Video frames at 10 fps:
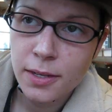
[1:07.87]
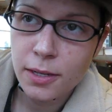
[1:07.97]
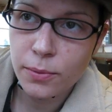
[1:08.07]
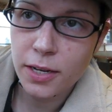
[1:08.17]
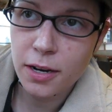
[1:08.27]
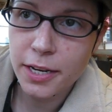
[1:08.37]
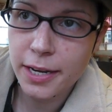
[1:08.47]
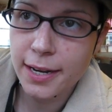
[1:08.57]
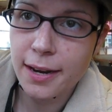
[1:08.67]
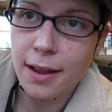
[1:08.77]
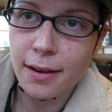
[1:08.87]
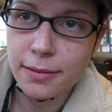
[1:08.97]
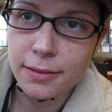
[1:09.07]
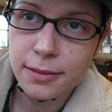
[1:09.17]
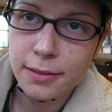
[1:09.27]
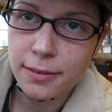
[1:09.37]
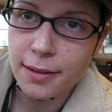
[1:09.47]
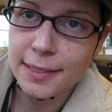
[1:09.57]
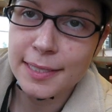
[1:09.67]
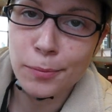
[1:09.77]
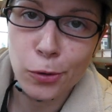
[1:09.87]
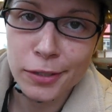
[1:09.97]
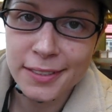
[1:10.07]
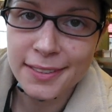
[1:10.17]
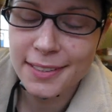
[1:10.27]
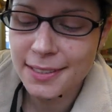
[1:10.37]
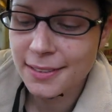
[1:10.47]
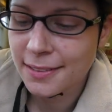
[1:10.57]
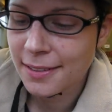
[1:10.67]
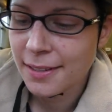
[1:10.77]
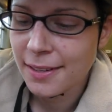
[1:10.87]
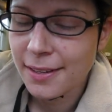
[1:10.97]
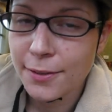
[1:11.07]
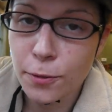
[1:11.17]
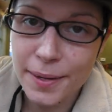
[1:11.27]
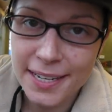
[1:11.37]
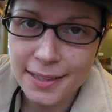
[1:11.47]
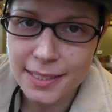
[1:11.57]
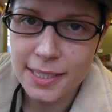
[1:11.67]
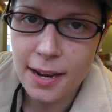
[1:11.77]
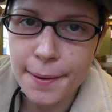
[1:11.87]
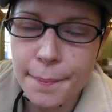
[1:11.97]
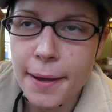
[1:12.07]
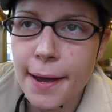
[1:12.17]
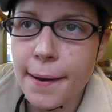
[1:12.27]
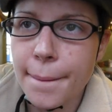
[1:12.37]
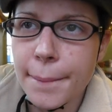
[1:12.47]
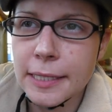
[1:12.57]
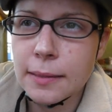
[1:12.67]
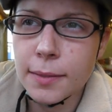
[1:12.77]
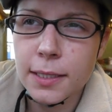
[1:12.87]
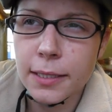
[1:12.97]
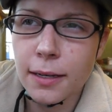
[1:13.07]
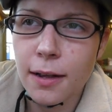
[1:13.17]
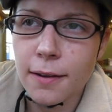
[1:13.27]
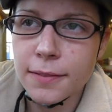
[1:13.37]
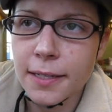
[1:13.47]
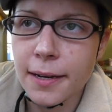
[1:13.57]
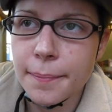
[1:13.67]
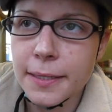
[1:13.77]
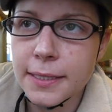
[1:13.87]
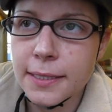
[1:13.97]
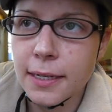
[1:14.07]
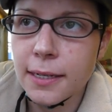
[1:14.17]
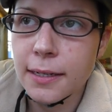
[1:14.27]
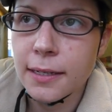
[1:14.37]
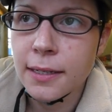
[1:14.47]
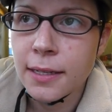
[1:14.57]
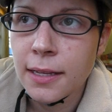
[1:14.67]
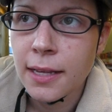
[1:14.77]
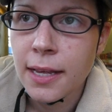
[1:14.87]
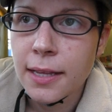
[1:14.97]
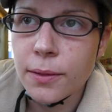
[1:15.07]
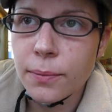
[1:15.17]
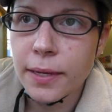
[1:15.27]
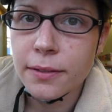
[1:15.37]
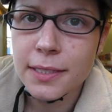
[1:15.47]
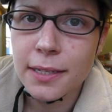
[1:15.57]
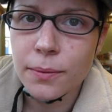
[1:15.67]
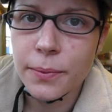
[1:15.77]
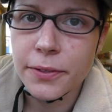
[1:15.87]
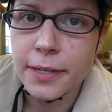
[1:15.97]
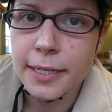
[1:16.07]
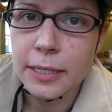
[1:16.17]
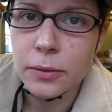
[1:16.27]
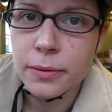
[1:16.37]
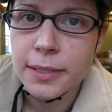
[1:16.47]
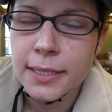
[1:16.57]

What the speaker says: Here we are yet again. That's important. No bacon this time. My stomach's a little off today, but the weather's kind of weird right now.